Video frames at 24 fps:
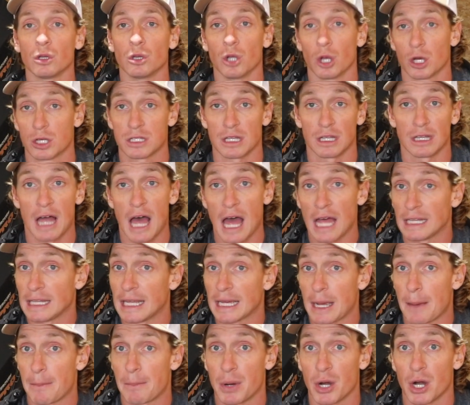looks a lot
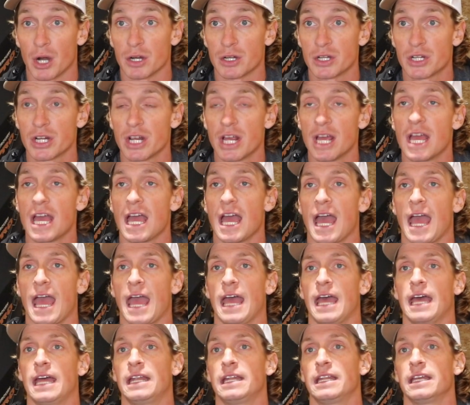like a perch.
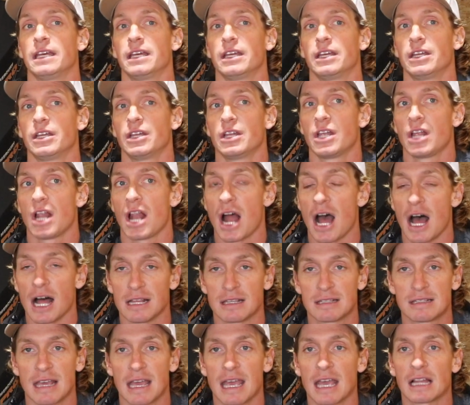And on
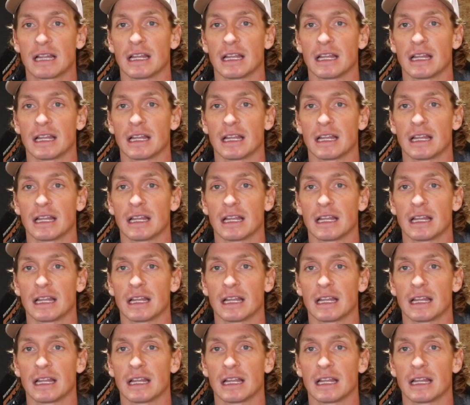St.